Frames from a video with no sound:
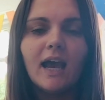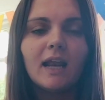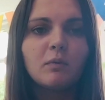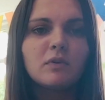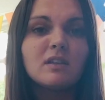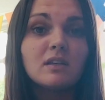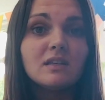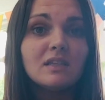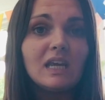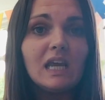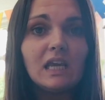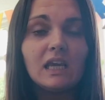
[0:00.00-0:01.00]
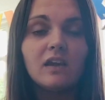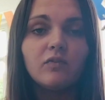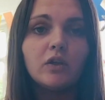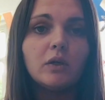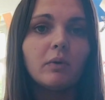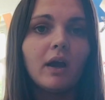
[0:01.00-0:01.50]
and I want to see
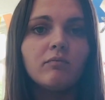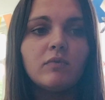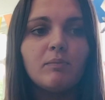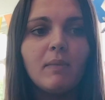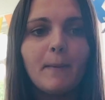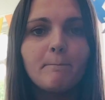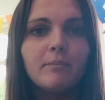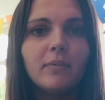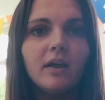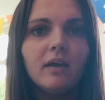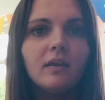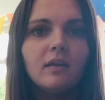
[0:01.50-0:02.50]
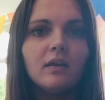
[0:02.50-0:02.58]
if you can remember